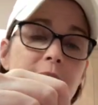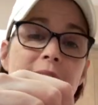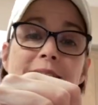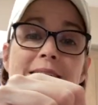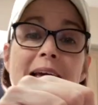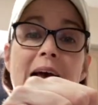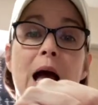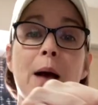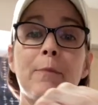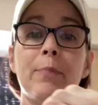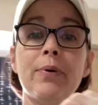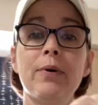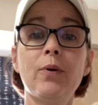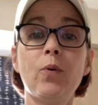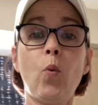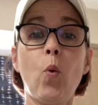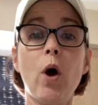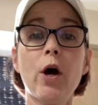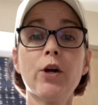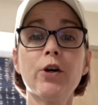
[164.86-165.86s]
Tap
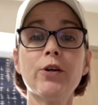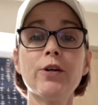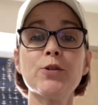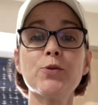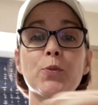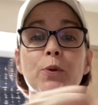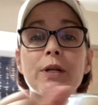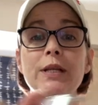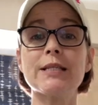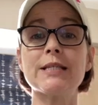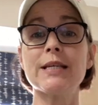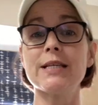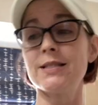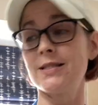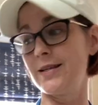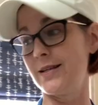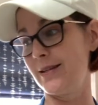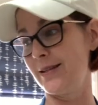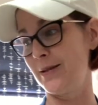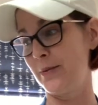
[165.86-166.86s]
water is what it says
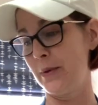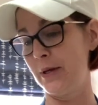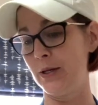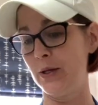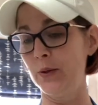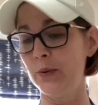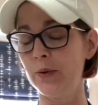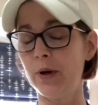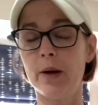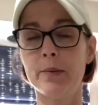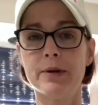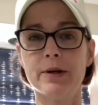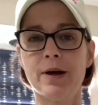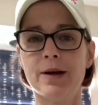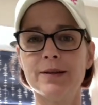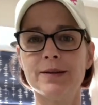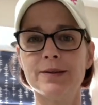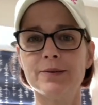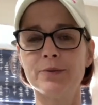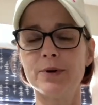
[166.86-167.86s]
on the menu, on
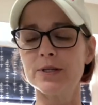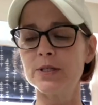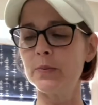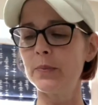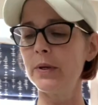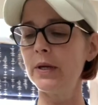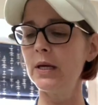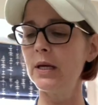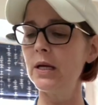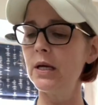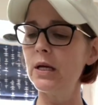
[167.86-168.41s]
the recipe.